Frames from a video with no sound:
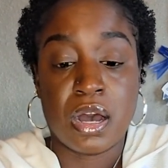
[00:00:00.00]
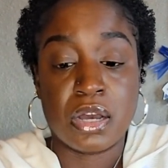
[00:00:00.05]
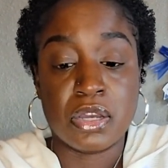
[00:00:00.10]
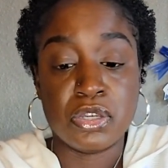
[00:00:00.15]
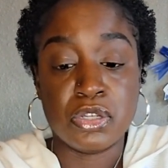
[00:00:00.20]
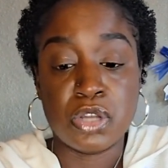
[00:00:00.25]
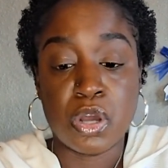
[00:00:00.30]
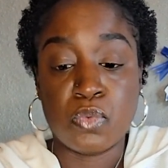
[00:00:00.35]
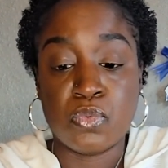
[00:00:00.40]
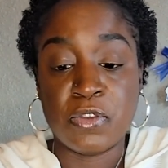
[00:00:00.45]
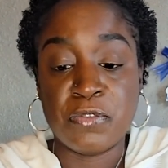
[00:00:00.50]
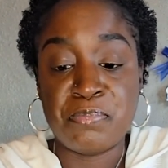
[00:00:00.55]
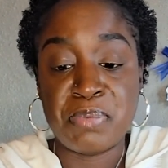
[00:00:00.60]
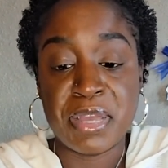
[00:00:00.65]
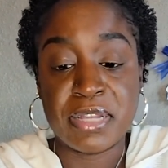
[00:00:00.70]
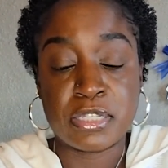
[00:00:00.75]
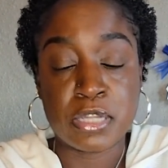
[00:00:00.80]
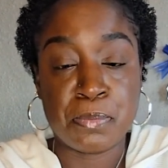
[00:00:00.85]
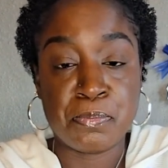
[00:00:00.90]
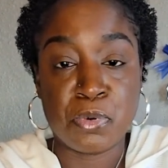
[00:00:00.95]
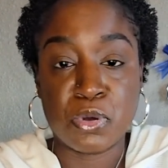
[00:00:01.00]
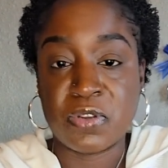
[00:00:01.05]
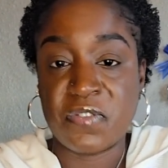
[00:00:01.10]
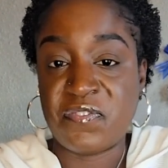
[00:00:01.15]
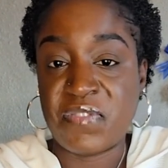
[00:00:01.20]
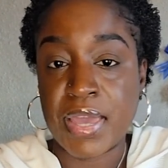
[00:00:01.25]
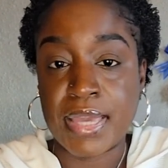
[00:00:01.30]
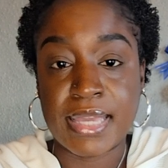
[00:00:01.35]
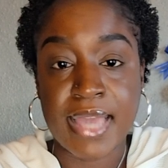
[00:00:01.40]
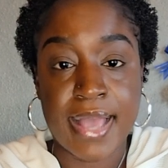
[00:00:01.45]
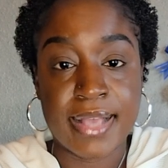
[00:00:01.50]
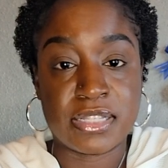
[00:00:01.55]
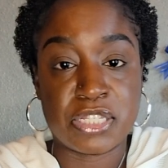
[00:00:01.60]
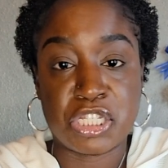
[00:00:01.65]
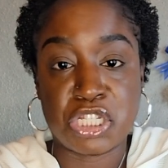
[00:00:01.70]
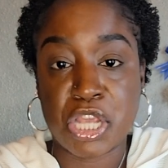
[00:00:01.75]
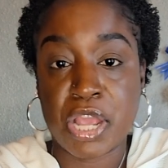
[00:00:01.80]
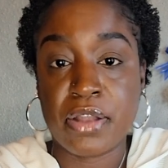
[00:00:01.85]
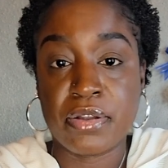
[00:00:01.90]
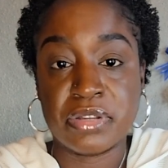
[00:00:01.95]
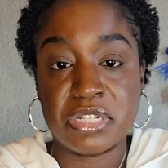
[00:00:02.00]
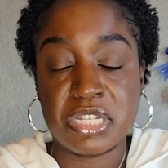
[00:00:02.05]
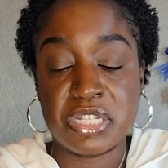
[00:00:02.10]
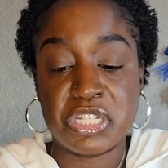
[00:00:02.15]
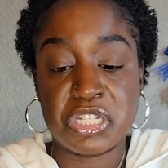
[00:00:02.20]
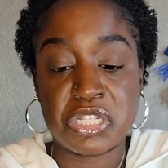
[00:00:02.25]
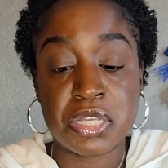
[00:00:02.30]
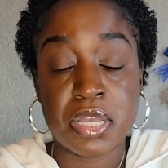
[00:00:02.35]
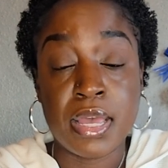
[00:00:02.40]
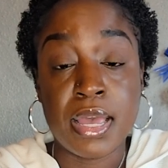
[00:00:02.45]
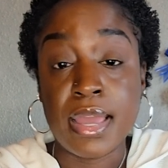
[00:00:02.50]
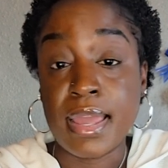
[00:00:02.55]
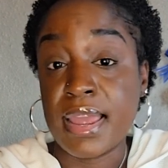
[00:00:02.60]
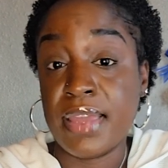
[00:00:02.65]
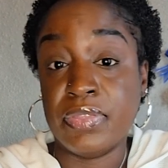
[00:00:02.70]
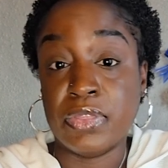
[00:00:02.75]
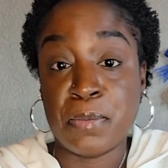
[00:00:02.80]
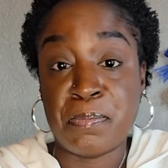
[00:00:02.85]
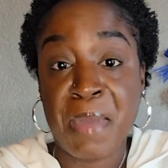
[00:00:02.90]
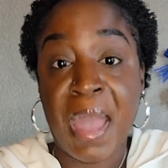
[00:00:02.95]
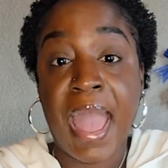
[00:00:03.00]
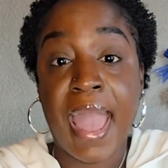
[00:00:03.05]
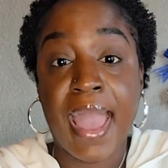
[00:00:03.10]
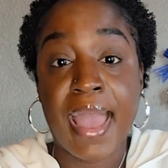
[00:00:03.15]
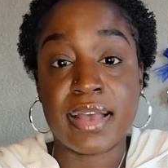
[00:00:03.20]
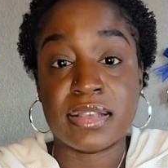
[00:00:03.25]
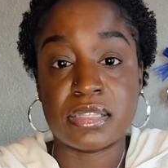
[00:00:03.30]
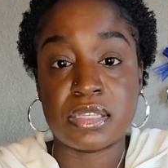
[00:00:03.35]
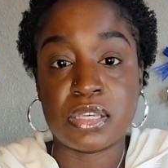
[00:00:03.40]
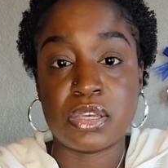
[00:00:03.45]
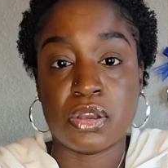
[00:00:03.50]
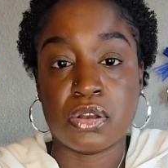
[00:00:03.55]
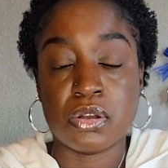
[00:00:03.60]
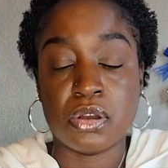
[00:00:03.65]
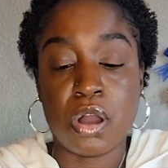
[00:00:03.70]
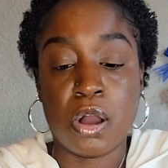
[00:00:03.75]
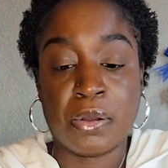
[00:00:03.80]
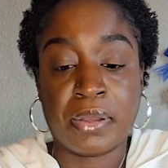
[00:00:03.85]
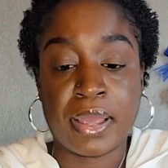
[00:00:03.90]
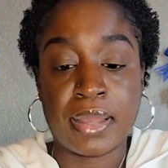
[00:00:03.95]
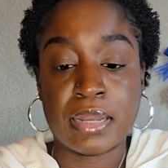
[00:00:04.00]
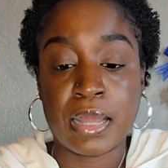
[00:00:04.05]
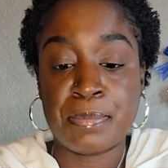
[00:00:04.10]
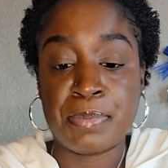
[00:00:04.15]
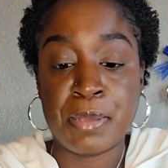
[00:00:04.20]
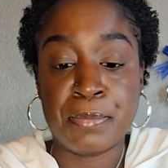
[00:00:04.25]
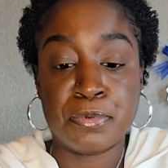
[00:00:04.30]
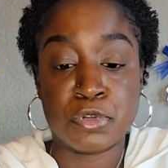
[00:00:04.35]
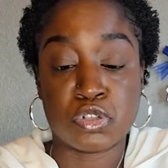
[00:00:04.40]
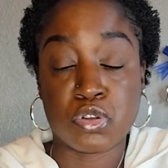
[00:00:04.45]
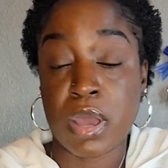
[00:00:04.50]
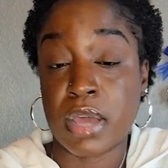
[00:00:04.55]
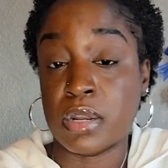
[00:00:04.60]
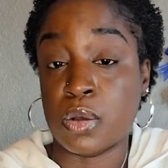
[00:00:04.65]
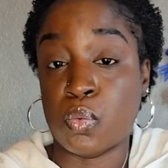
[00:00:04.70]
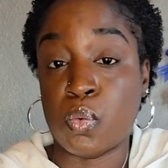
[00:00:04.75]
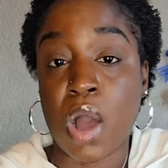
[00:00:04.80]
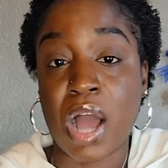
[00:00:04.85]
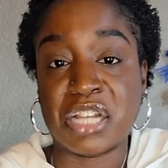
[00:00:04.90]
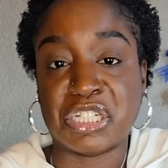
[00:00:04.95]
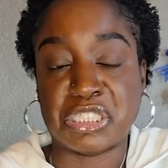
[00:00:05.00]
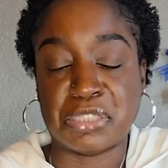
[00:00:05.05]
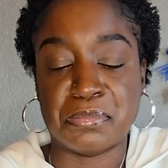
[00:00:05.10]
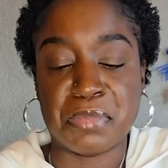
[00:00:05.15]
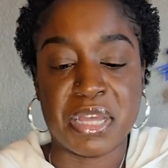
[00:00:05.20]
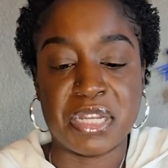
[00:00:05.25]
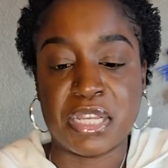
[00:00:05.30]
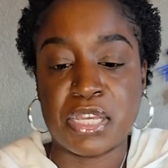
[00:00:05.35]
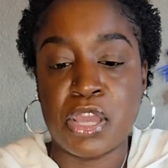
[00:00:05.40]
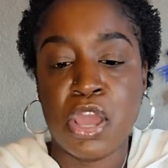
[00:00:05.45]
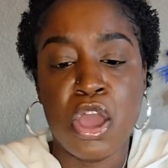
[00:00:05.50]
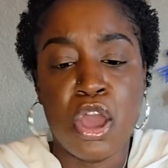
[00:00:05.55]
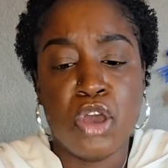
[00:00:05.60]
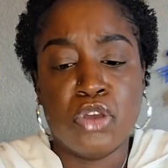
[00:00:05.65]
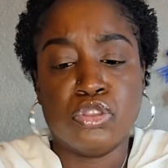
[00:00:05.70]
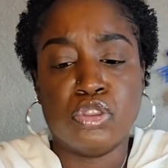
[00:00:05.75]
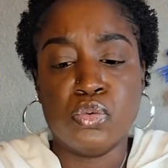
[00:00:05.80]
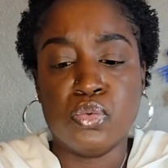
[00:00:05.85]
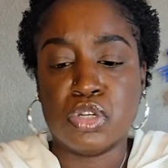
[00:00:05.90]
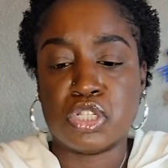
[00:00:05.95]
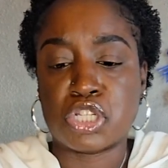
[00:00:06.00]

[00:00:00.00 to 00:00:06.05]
You know, we picked up on fake ass charities in the past here, okay? Like people trying to wash money through a